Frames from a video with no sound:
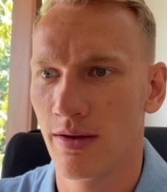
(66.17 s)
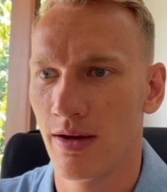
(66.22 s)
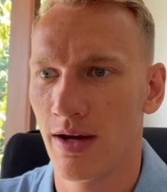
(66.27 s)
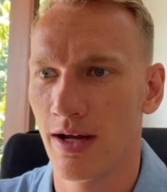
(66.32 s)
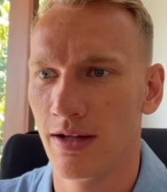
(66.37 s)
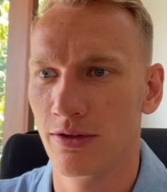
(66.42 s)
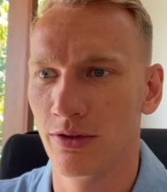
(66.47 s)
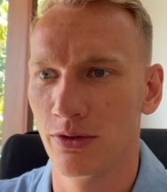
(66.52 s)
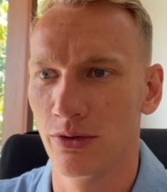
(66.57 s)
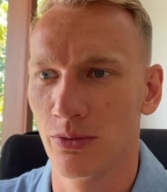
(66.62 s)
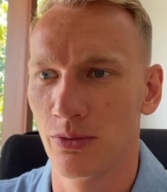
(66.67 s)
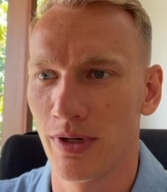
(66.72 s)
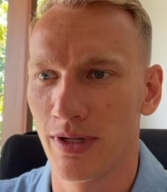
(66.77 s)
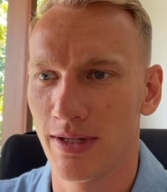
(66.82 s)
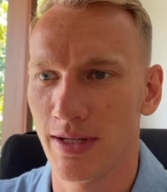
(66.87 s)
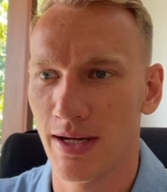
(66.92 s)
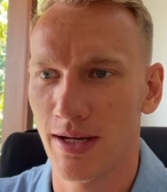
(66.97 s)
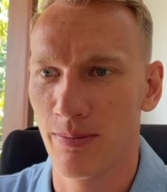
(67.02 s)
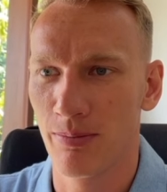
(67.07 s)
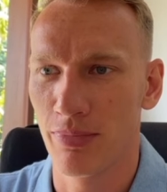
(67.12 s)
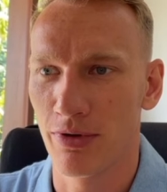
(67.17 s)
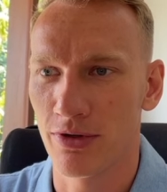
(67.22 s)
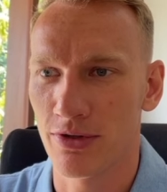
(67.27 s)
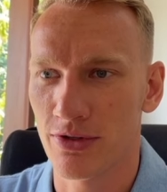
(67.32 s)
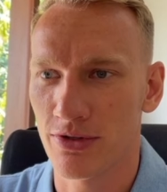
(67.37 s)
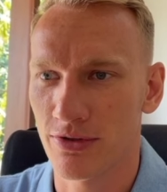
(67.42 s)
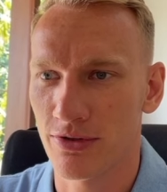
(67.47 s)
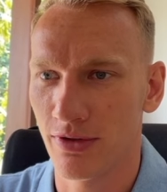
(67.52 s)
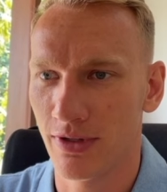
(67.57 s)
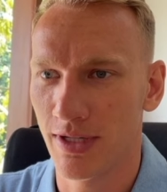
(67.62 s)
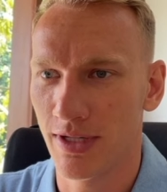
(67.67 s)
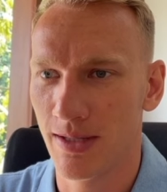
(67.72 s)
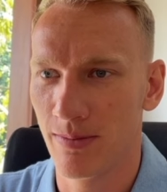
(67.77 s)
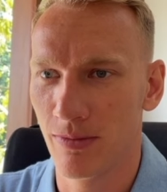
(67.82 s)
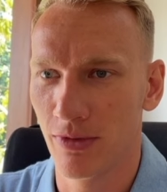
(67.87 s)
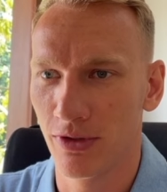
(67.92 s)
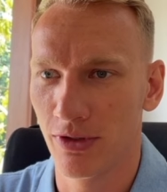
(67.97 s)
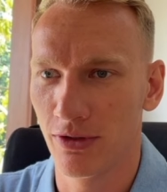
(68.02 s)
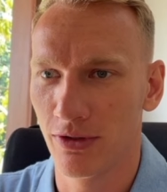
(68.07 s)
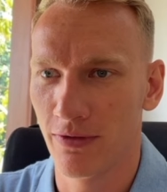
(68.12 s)
I don't want any personal
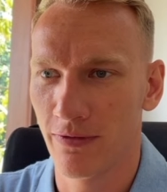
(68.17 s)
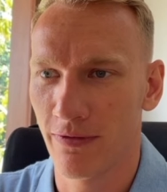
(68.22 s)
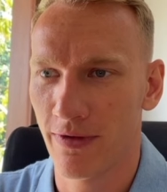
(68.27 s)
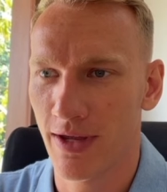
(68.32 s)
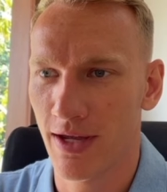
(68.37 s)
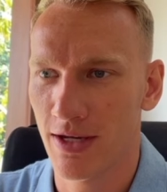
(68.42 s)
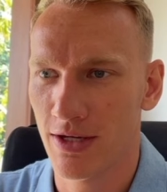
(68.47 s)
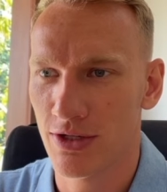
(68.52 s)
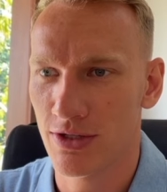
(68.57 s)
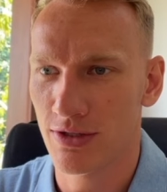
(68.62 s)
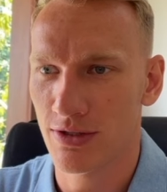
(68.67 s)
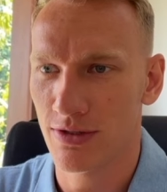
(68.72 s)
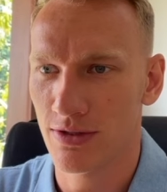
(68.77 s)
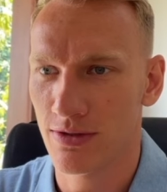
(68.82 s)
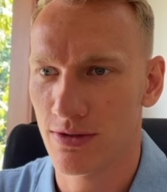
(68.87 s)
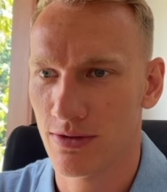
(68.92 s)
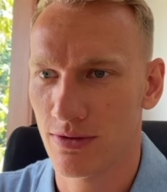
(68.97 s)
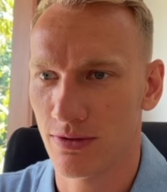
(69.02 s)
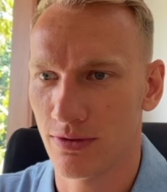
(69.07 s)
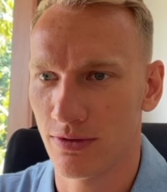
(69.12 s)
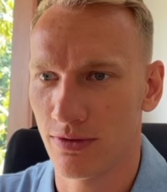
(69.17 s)
email notifications